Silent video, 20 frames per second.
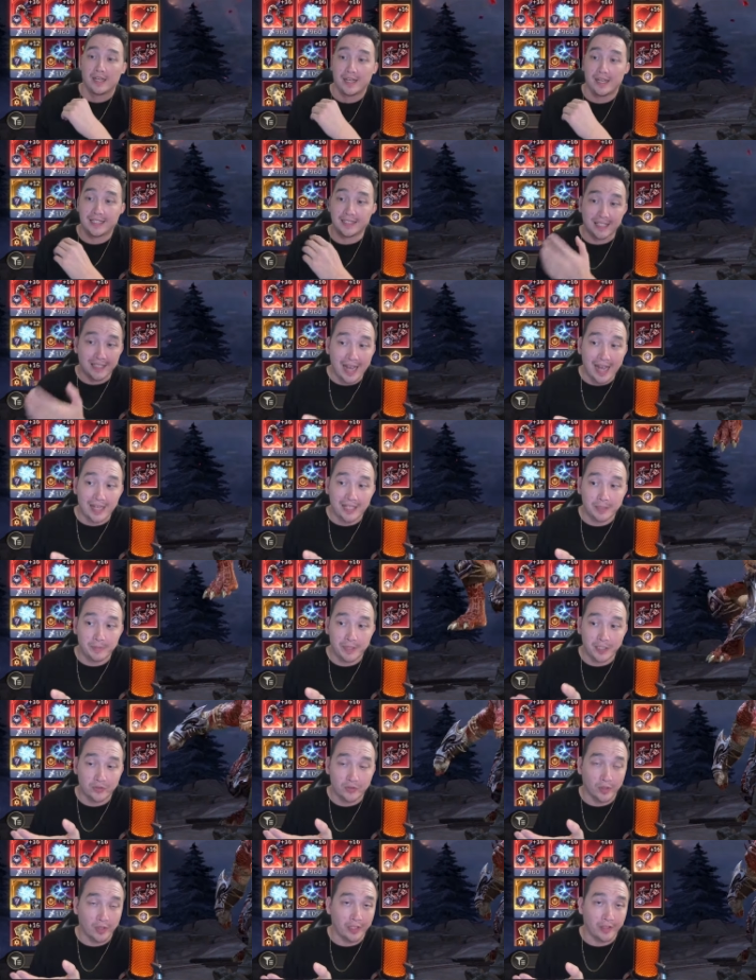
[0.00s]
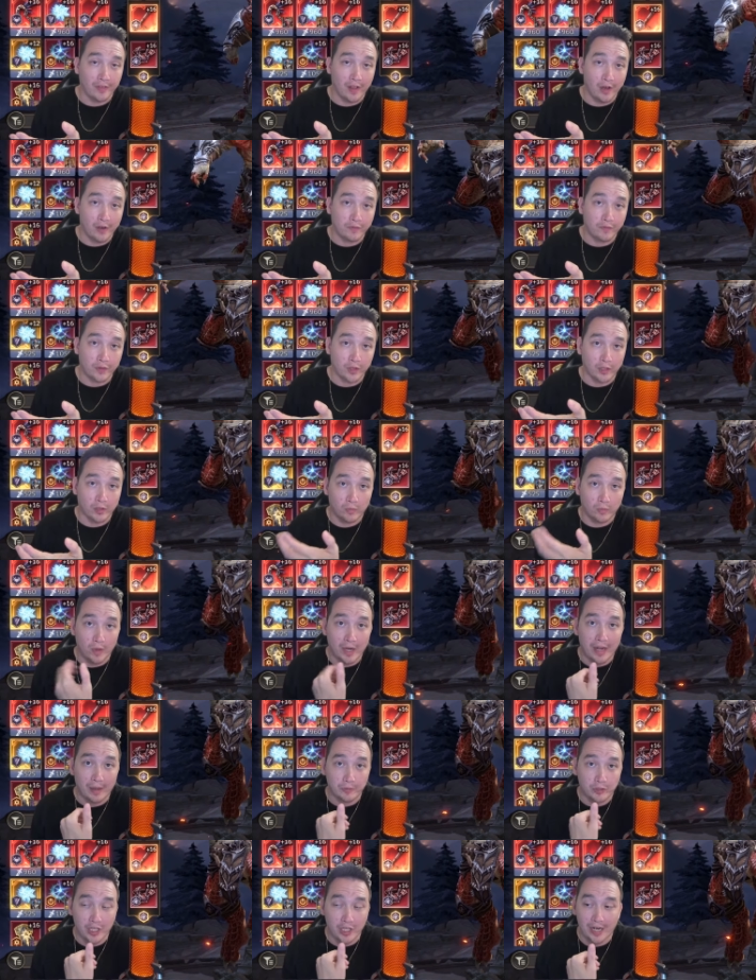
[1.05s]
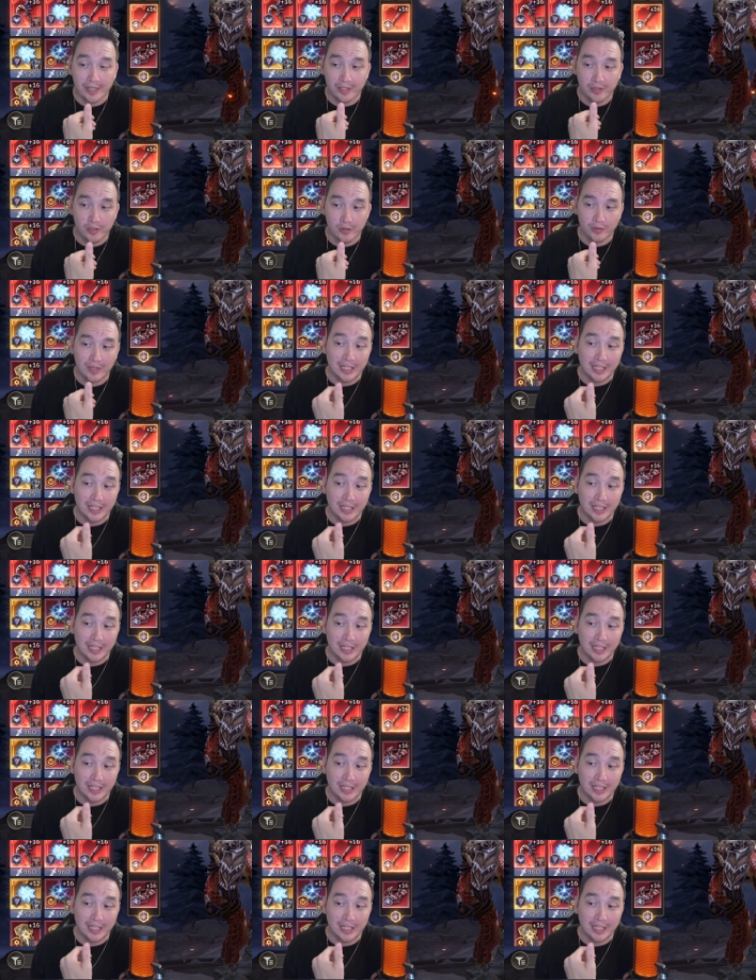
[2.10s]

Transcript: his attack speed's really low for what I'm trying to do.